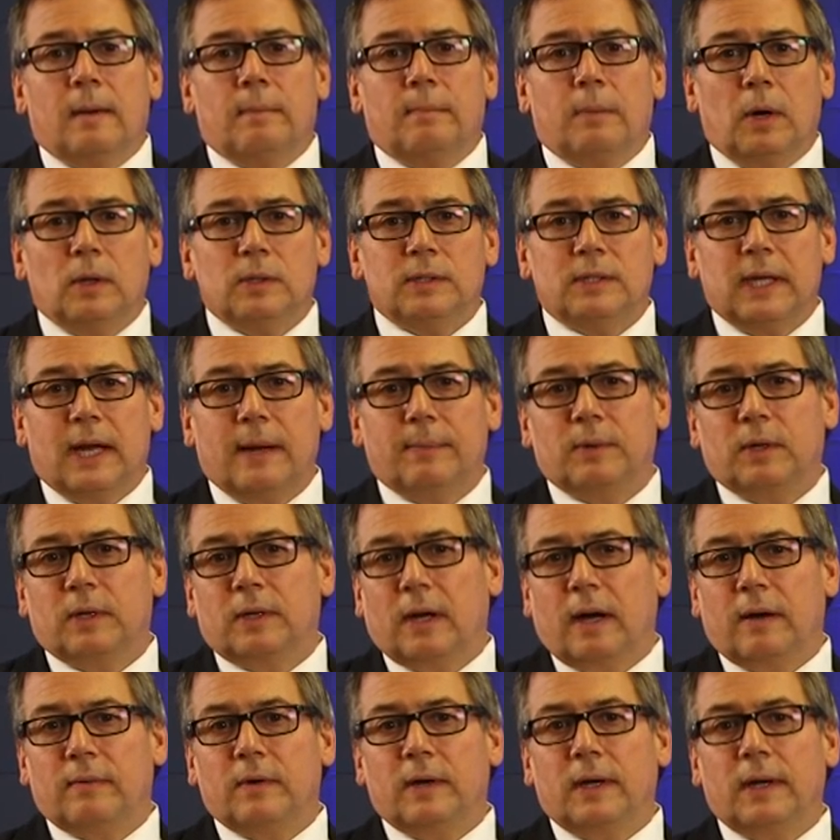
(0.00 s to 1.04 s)
Post-op
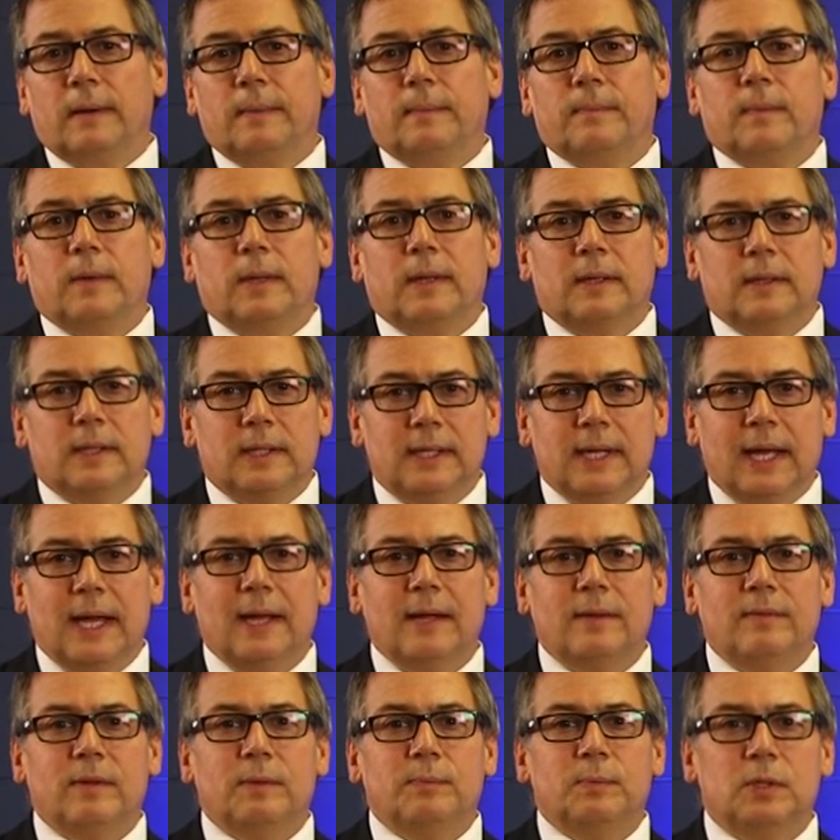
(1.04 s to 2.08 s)
recovery, the day
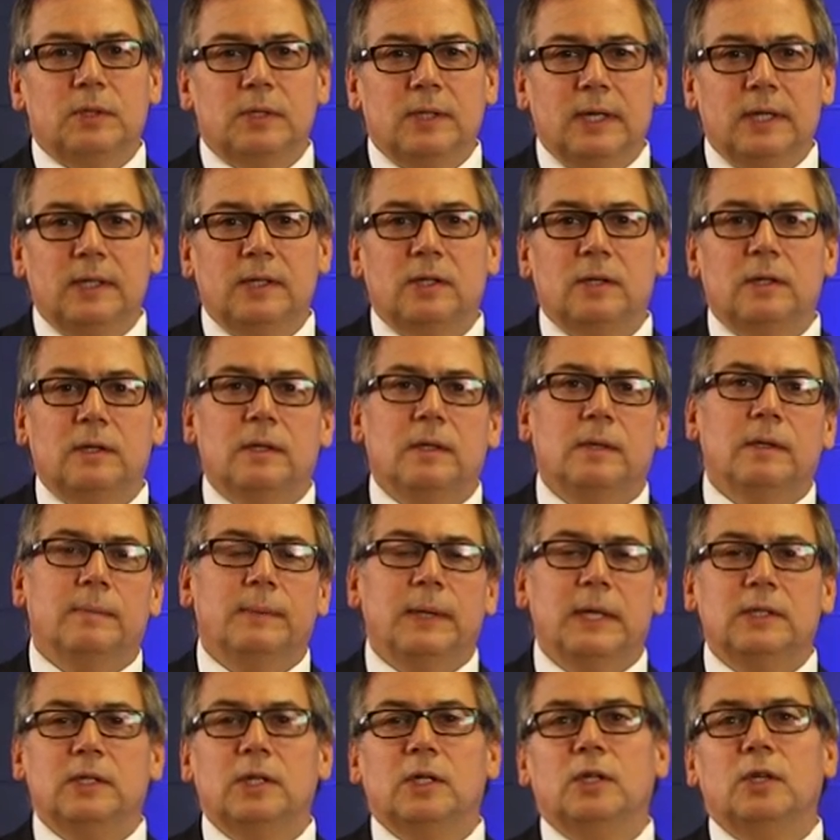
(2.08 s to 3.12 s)
of the procedure, the
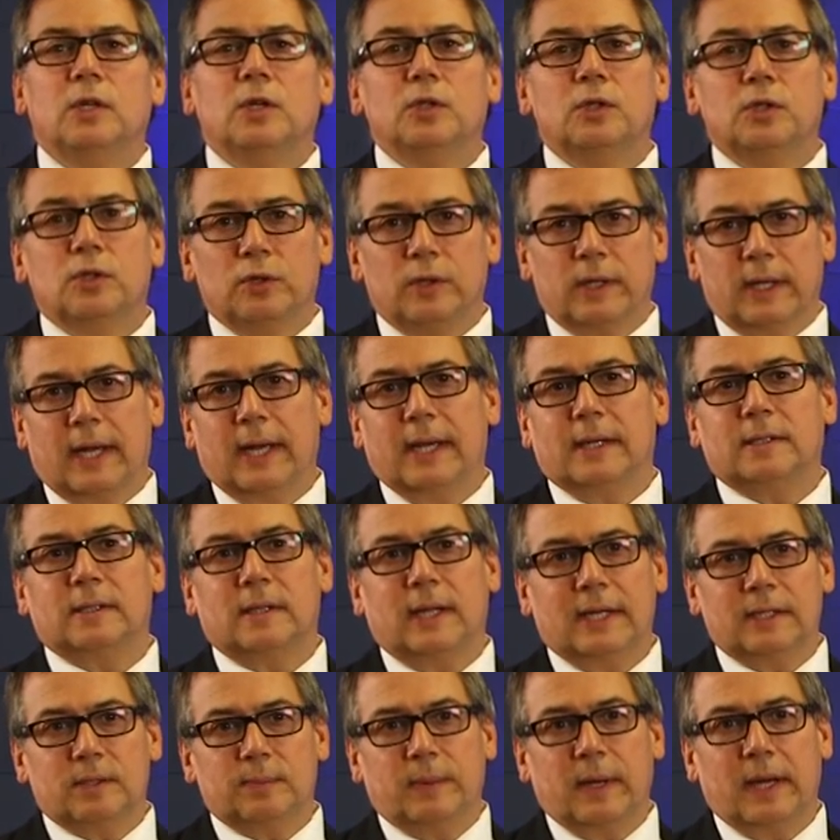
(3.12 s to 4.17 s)
patient usually has
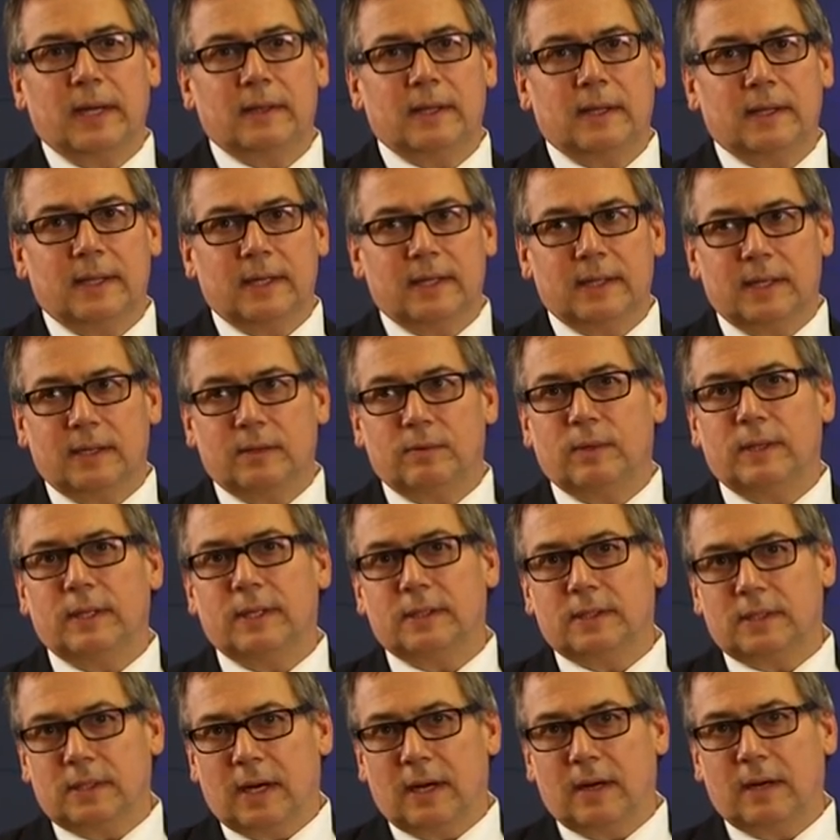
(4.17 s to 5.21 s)
less pain than they did when they
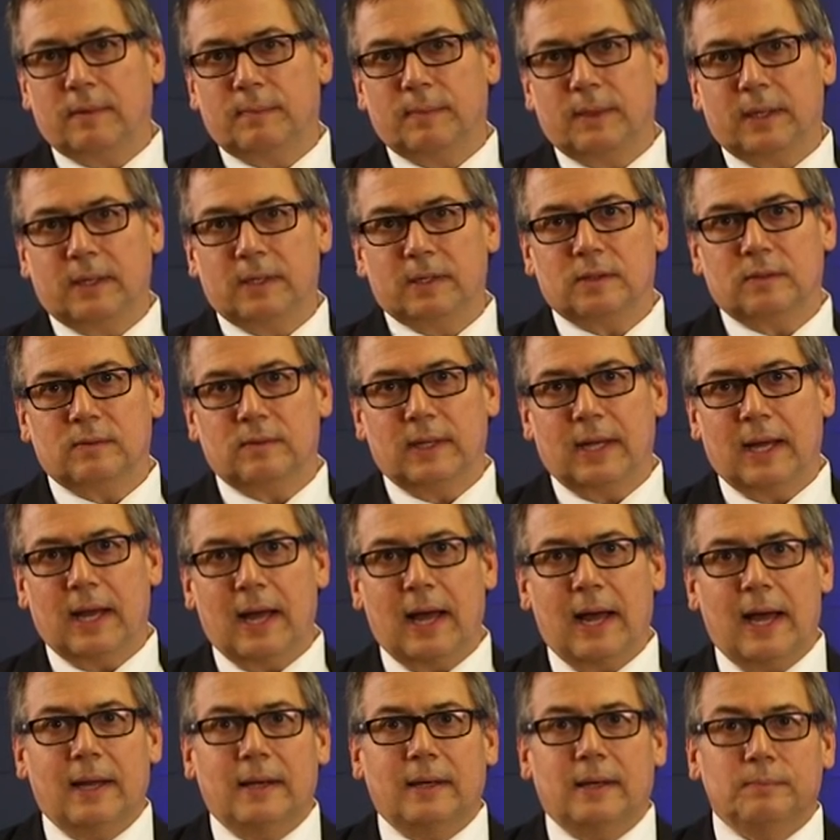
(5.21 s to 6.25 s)
started because of the
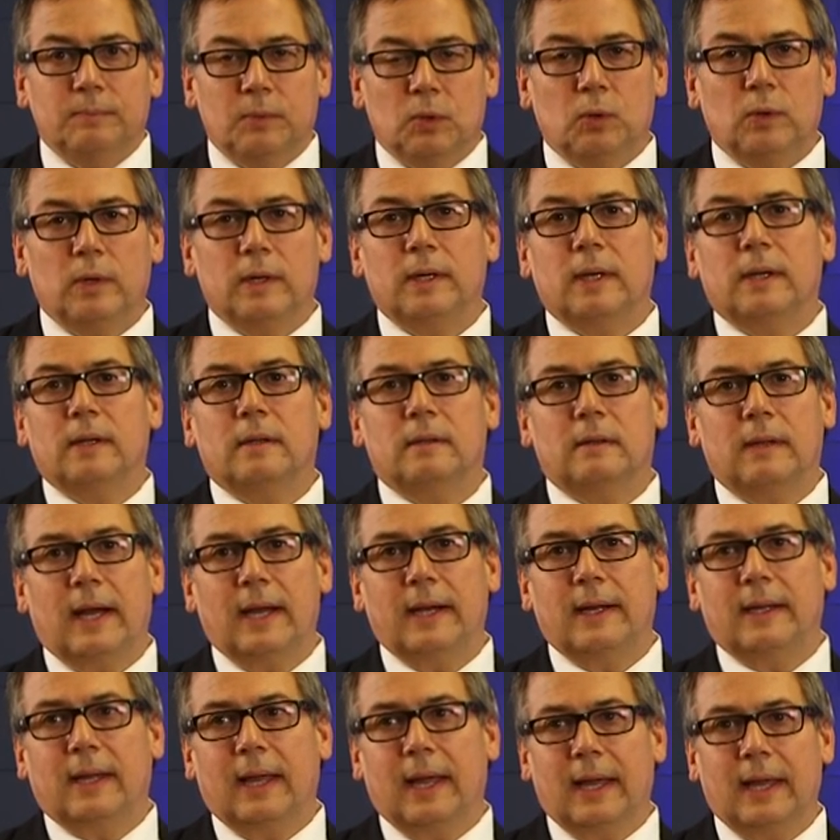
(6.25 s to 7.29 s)
onboard
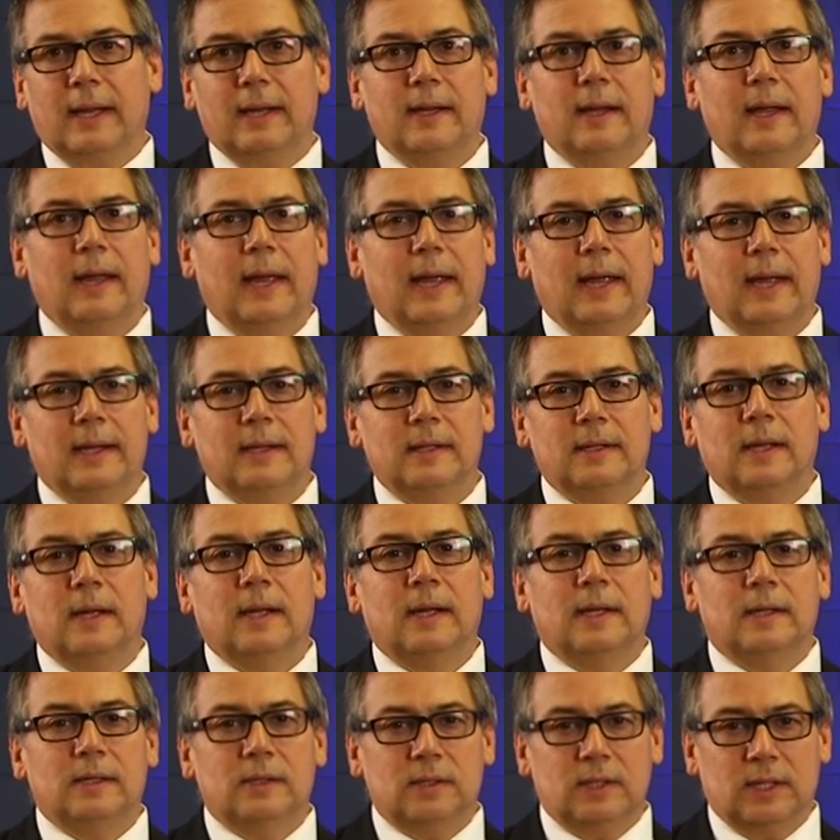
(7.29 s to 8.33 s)
lidocaine and
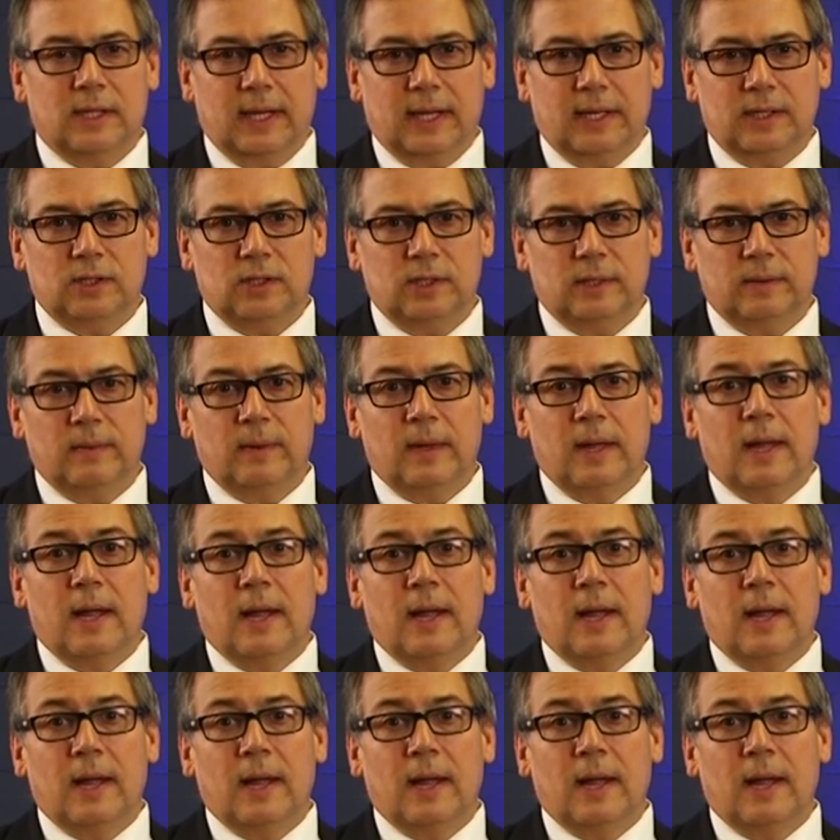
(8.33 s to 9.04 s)
sedation.